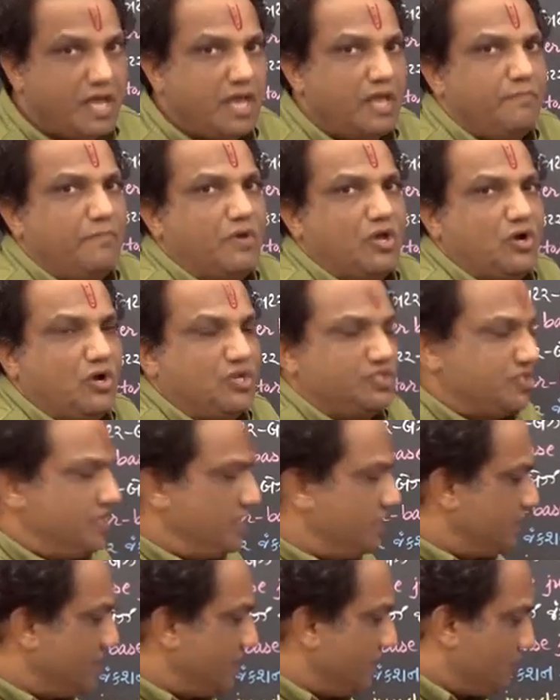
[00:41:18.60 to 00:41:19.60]
And because
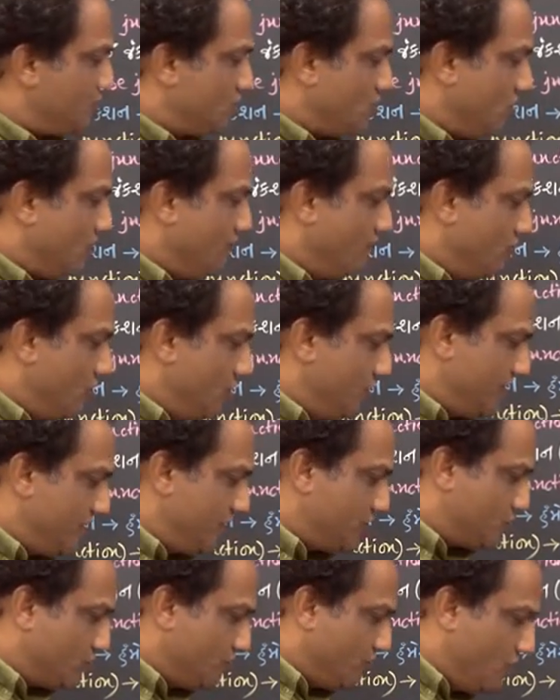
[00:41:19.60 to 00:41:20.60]
it is the ratio of
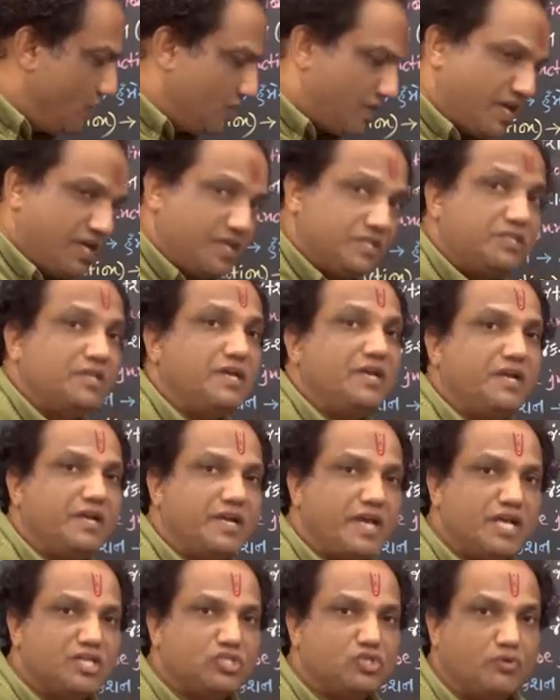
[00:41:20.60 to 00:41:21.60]
voltage to voltage,
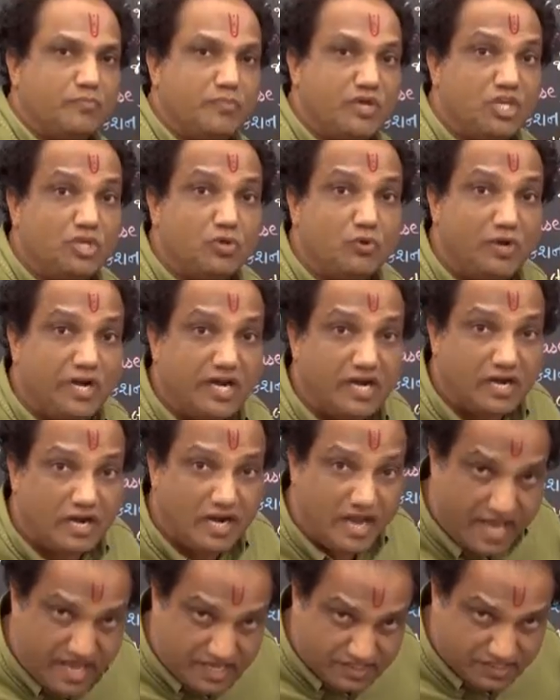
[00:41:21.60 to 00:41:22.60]
it has to be
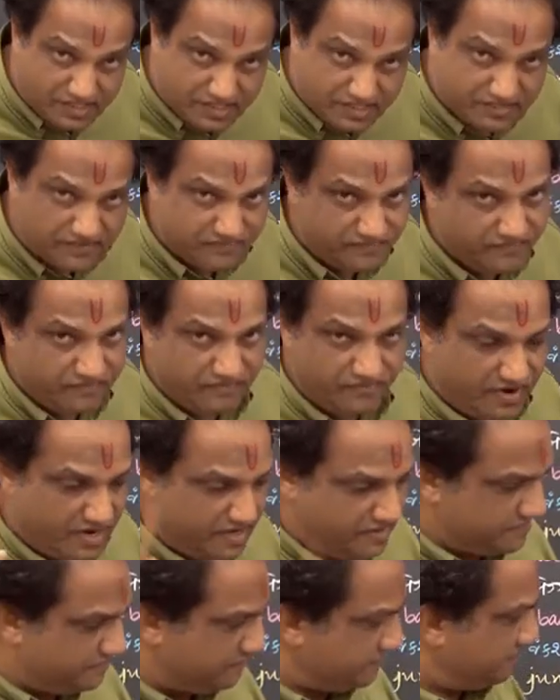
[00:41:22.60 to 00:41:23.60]
unitless.
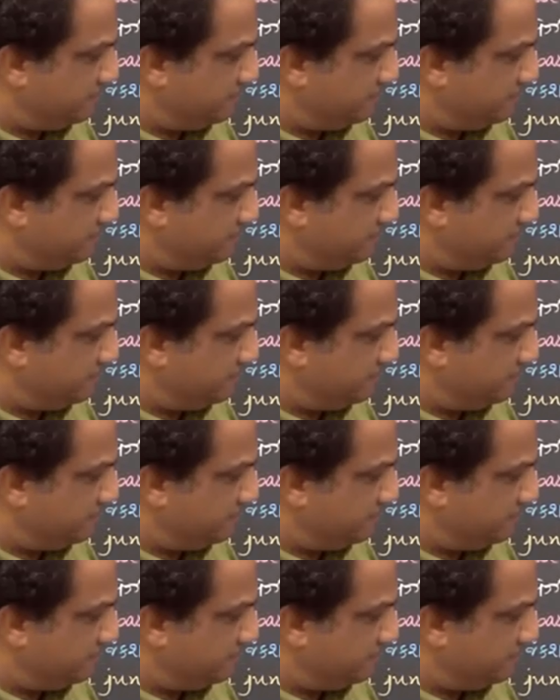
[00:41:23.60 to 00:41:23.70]
Fine.